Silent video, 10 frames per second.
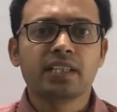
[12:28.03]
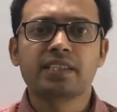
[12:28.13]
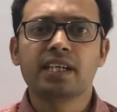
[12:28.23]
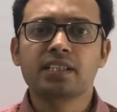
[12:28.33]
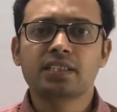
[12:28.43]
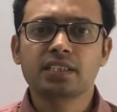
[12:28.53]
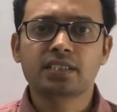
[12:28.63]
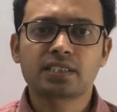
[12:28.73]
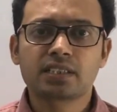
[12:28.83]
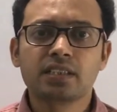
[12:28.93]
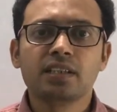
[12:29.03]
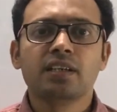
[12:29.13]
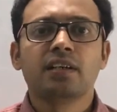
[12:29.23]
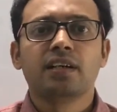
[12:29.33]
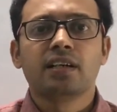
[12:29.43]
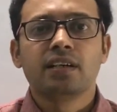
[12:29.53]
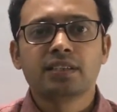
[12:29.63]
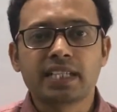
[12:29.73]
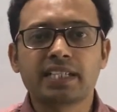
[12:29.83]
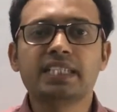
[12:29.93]
They are just
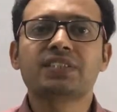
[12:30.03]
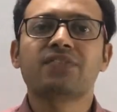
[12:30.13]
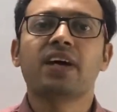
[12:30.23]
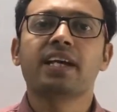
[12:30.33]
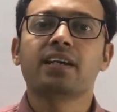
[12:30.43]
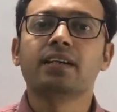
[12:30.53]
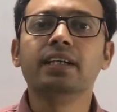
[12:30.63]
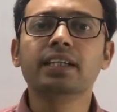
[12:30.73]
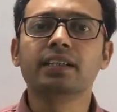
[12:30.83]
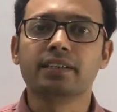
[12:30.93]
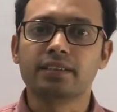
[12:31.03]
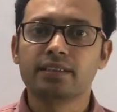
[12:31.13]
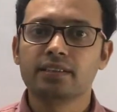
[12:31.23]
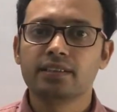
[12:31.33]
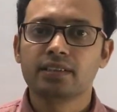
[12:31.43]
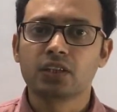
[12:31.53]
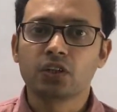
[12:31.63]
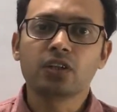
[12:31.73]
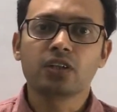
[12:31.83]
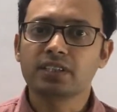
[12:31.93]
satisfy our hunger,
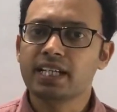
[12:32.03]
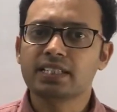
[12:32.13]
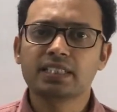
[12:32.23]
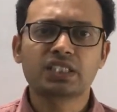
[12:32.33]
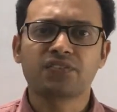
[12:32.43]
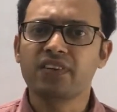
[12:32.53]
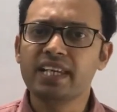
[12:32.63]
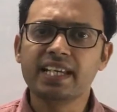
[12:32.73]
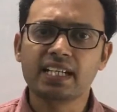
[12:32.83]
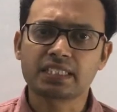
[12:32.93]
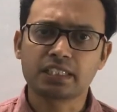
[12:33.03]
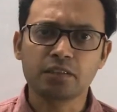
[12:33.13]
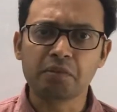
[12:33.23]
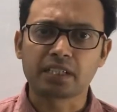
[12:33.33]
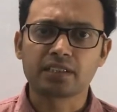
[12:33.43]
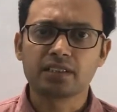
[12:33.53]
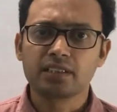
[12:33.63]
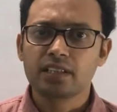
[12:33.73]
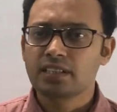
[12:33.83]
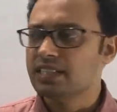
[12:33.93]
or they are just filling our stomach.
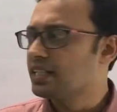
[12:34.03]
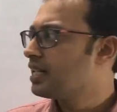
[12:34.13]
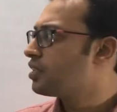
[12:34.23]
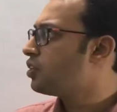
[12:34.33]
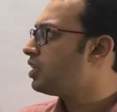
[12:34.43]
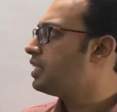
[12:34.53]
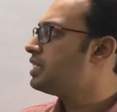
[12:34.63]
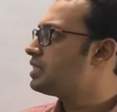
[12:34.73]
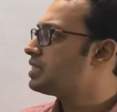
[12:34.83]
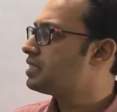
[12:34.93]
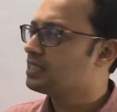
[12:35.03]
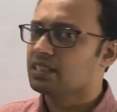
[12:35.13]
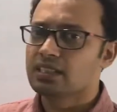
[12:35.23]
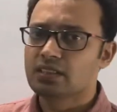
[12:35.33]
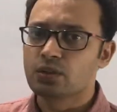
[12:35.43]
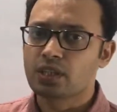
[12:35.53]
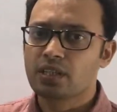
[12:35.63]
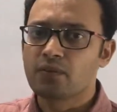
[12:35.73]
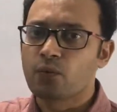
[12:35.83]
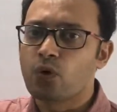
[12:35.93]
That are not necessary.
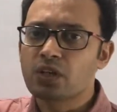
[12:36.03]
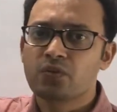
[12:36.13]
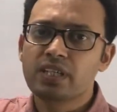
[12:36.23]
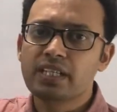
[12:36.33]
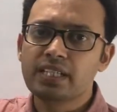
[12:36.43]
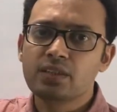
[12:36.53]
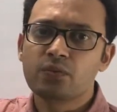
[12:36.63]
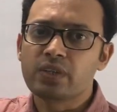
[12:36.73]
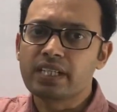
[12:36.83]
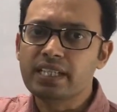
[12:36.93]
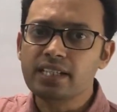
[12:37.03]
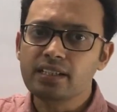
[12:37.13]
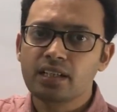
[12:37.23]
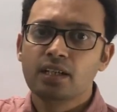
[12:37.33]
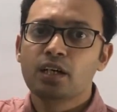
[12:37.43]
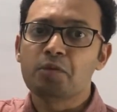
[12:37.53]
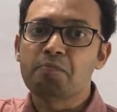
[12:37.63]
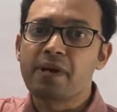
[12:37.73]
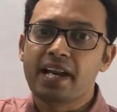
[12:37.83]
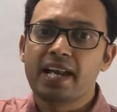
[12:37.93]
Okay, what we need a
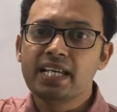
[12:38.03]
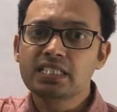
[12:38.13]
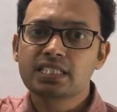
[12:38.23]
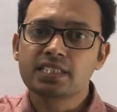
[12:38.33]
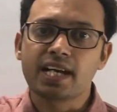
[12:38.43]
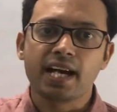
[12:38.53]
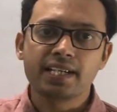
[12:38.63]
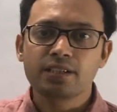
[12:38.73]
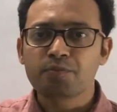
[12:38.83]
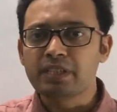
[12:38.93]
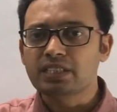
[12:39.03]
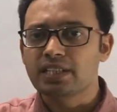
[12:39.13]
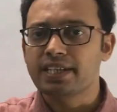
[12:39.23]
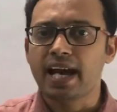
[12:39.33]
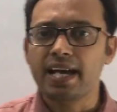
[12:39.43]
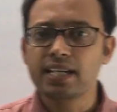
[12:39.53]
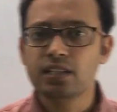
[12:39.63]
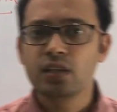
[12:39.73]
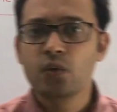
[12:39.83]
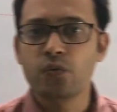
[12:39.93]
balanced diet, means a
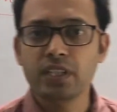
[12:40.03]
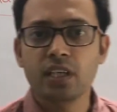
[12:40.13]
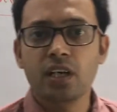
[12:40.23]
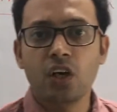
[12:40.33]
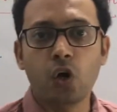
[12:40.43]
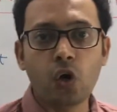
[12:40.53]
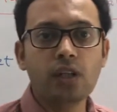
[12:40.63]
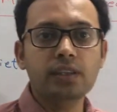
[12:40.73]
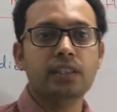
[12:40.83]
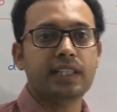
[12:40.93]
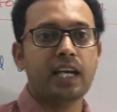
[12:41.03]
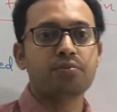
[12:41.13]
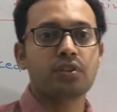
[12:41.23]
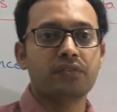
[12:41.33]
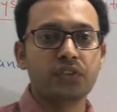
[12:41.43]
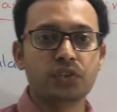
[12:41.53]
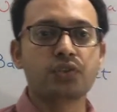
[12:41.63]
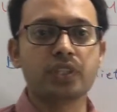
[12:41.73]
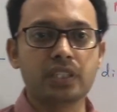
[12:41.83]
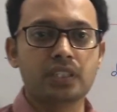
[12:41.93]
diet with all the types of
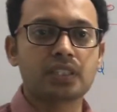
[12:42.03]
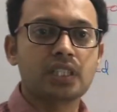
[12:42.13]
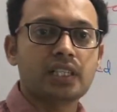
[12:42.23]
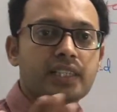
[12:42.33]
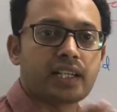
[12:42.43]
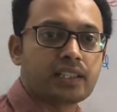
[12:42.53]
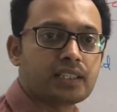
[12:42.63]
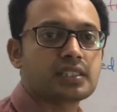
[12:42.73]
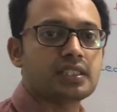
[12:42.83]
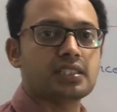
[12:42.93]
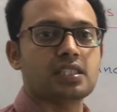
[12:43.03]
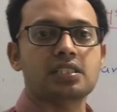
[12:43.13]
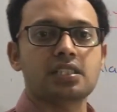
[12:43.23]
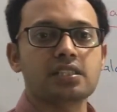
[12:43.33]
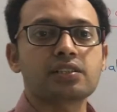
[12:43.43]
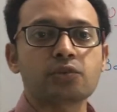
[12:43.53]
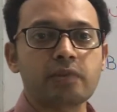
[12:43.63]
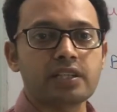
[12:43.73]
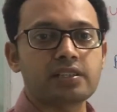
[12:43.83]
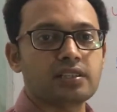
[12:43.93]
nutrients that is necessary to
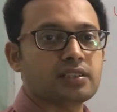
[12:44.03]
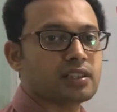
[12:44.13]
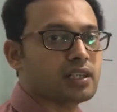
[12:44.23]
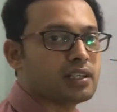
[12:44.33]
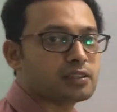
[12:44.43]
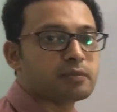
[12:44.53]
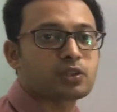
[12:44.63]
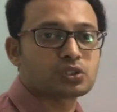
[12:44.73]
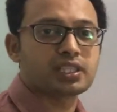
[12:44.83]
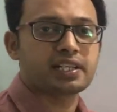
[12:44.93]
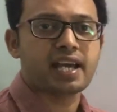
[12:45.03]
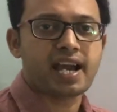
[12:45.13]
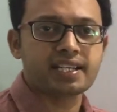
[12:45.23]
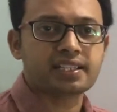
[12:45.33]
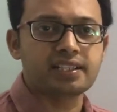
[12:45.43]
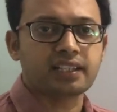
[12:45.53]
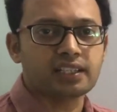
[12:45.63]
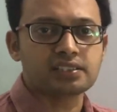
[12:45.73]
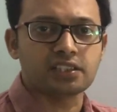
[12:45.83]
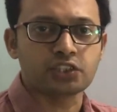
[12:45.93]
maintain the health, because the diet
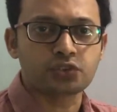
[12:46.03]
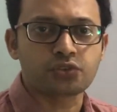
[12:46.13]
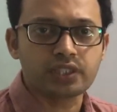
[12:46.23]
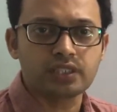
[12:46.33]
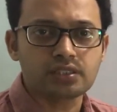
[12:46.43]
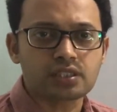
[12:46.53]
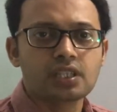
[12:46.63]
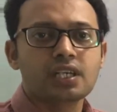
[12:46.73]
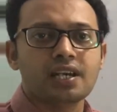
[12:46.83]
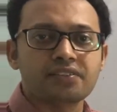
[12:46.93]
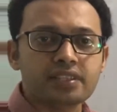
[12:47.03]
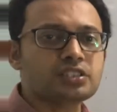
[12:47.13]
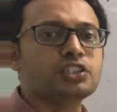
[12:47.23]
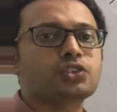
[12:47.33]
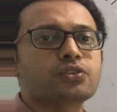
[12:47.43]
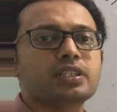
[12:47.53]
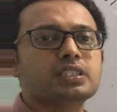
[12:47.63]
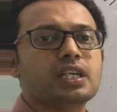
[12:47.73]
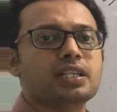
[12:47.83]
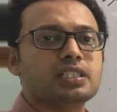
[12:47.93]
contains the nutrients and these nutrients
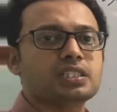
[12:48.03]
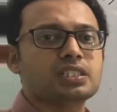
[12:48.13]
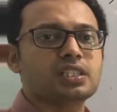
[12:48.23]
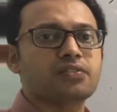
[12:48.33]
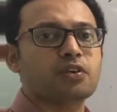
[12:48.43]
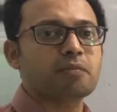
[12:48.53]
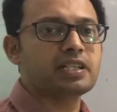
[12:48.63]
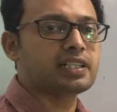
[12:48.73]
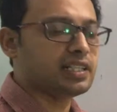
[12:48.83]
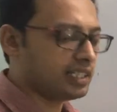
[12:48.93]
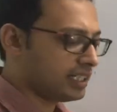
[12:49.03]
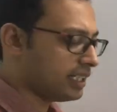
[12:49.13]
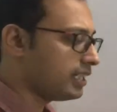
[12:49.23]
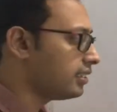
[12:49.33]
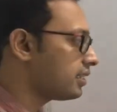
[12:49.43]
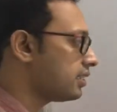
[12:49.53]
are necessary for maintaining the health.